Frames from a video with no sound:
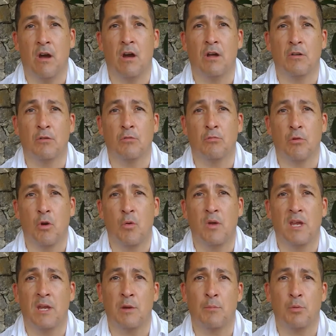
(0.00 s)
on
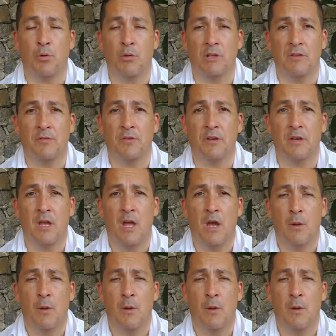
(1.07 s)
growing and prolific